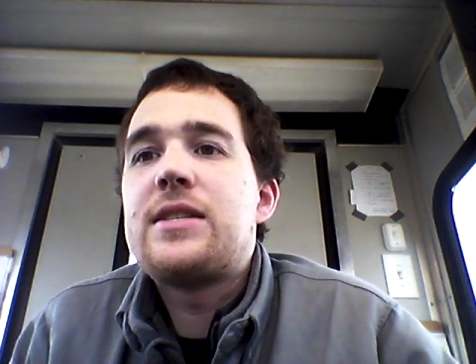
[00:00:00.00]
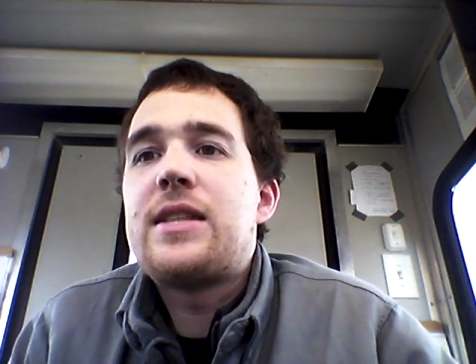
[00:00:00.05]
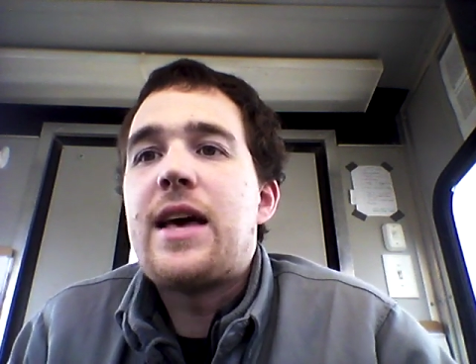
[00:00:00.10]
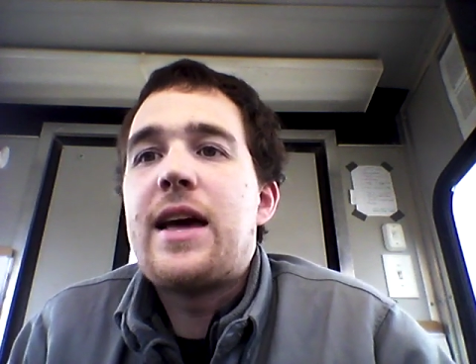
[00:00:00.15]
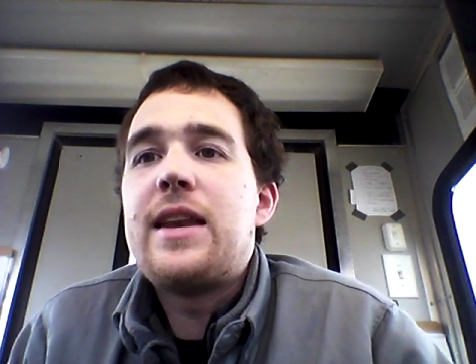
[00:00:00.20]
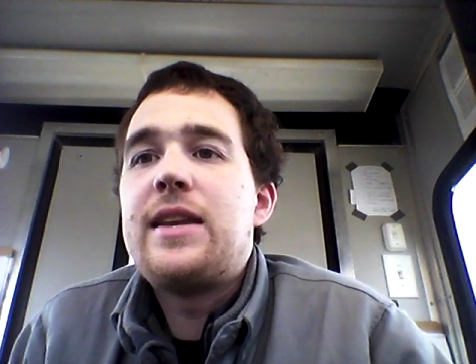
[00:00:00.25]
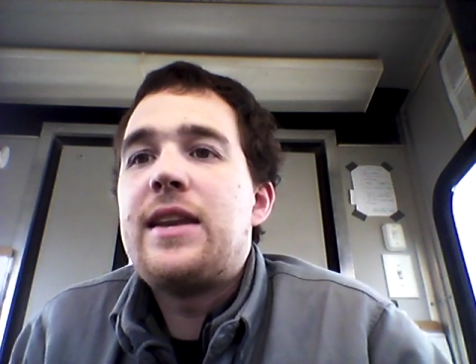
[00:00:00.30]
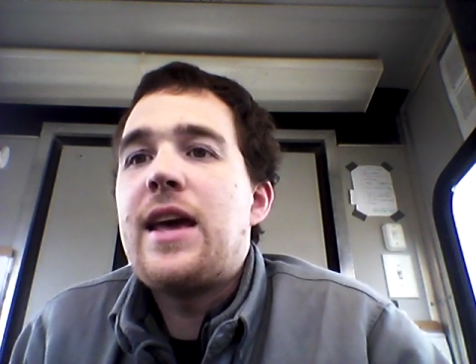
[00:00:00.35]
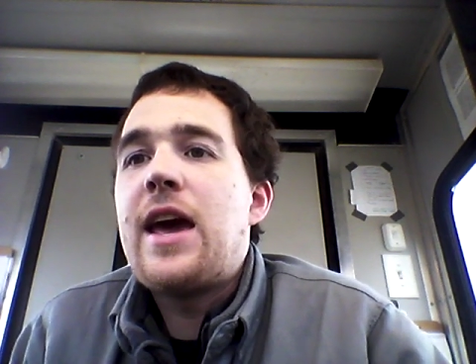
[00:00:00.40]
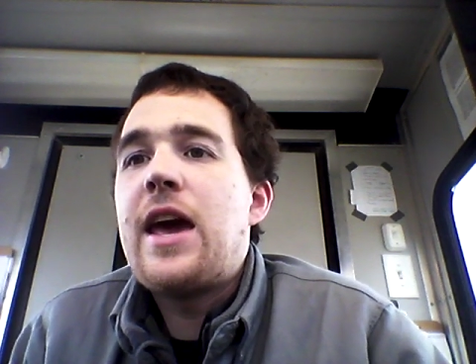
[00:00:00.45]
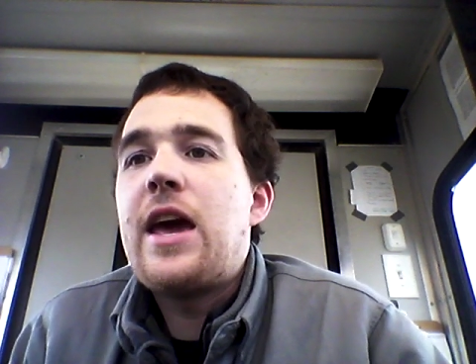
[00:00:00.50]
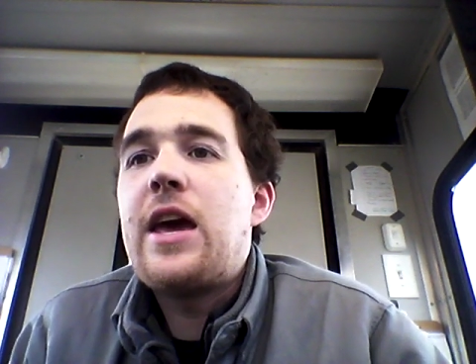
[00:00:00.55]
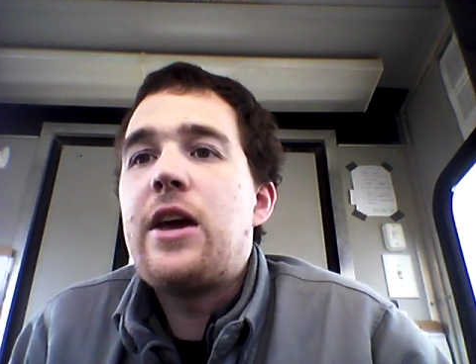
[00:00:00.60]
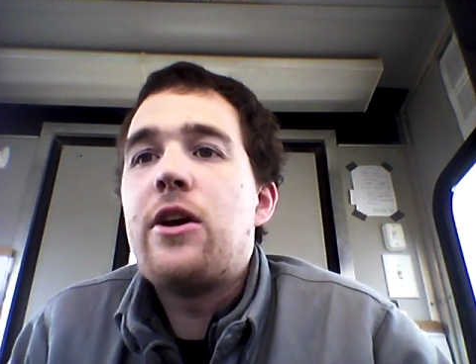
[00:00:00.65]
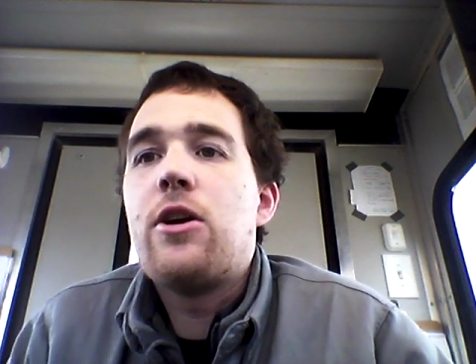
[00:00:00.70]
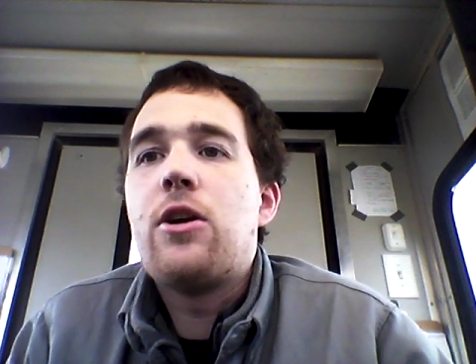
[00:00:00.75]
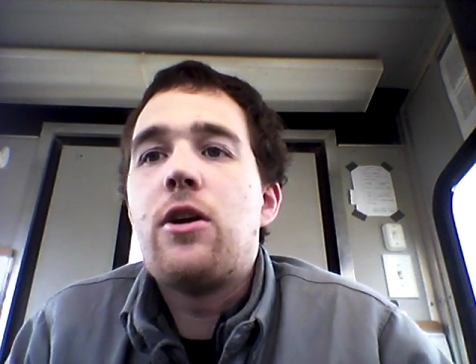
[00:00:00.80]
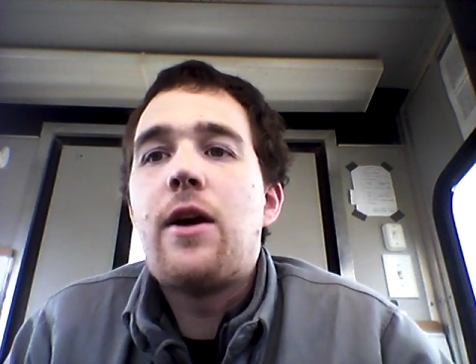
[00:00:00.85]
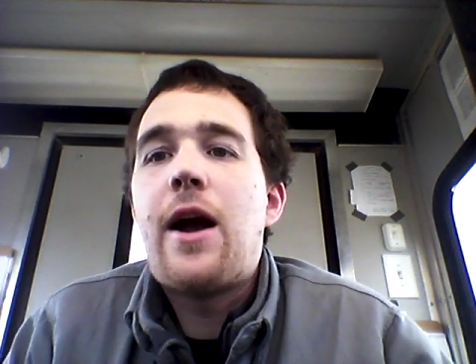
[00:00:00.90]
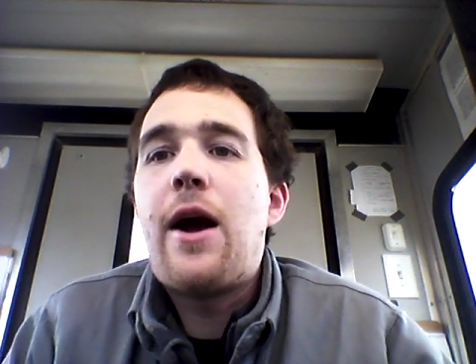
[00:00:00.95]
that
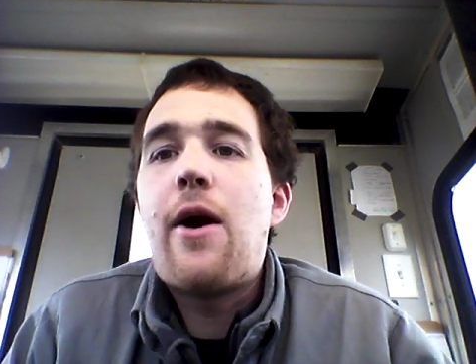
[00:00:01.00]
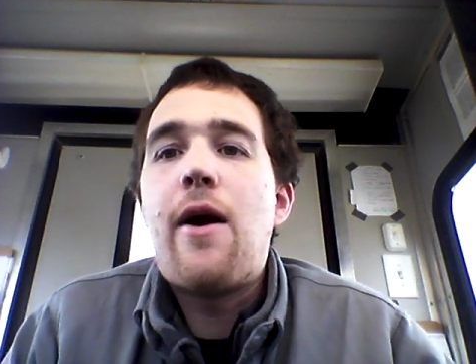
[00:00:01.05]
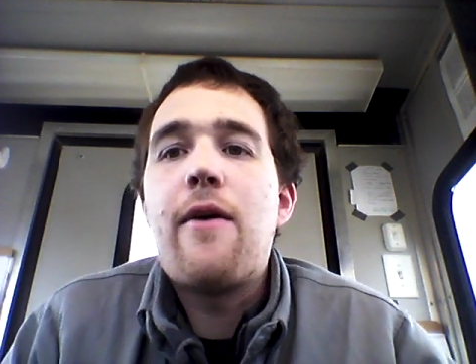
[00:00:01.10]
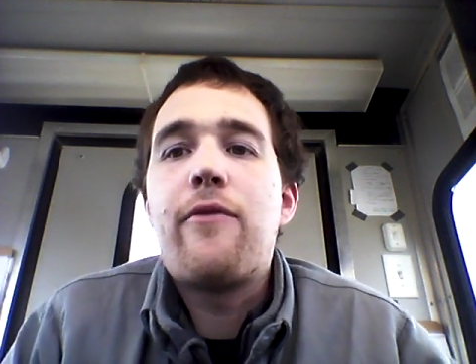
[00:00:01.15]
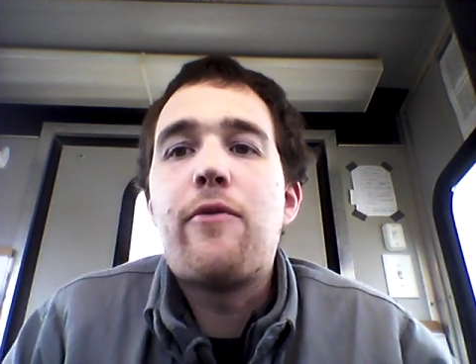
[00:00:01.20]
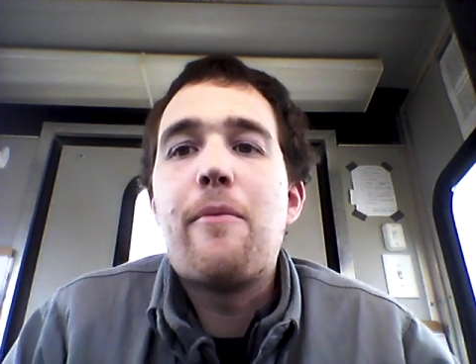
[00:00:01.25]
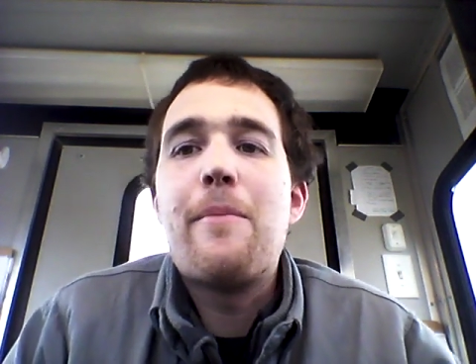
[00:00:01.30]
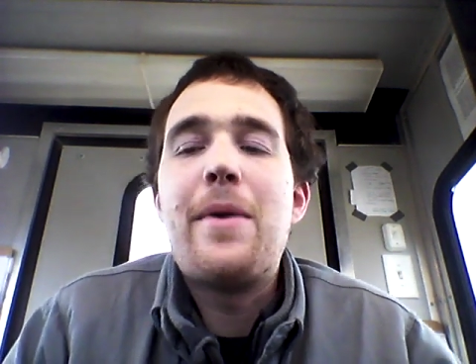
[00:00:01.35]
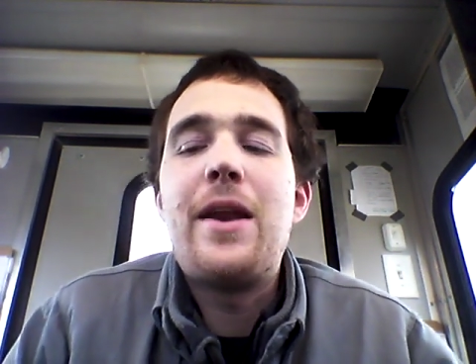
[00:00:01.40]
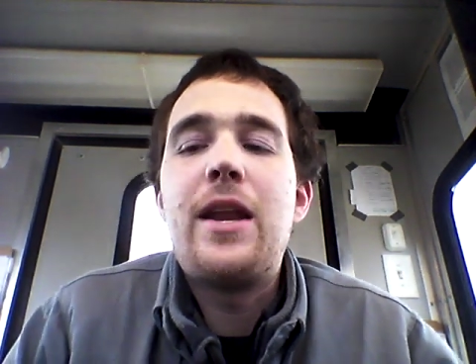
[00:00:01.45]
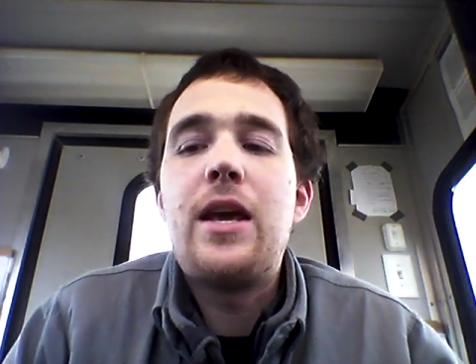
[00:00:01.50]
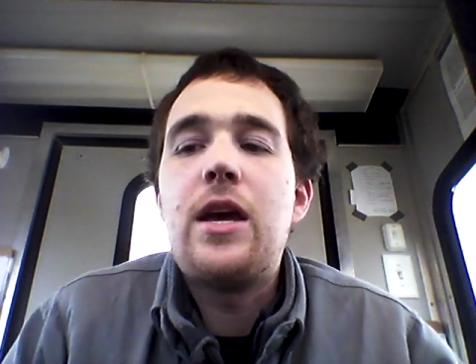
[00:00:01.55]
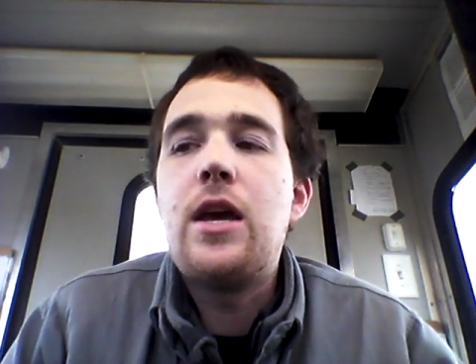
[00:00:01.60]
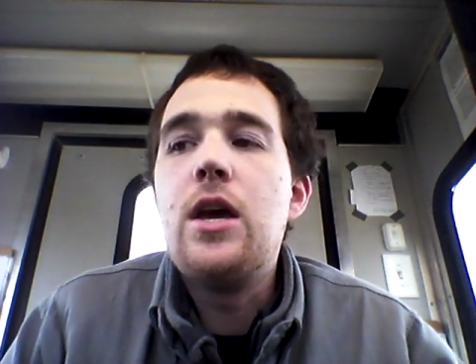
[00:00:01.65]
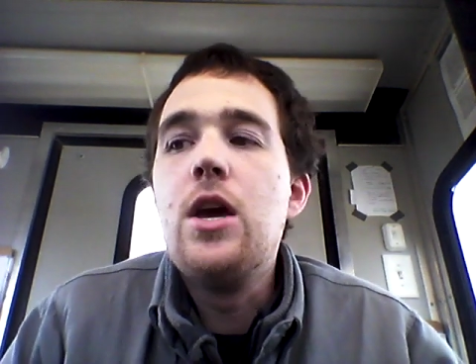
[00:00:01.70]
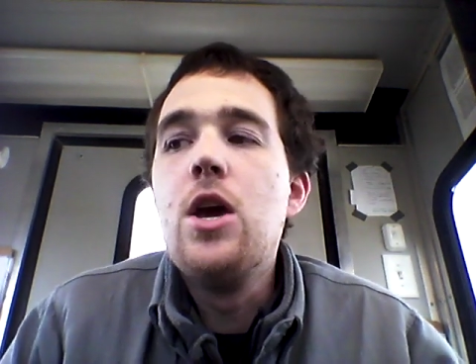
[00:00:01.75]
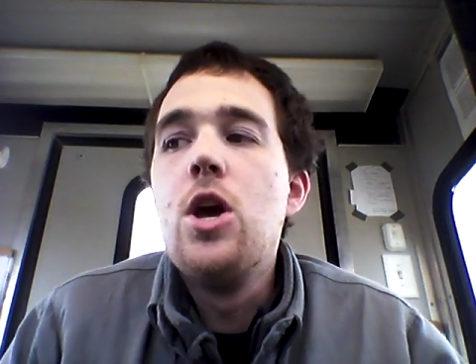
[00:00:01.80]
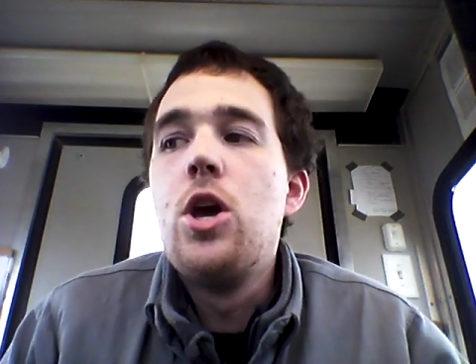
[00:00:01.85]
day or however many,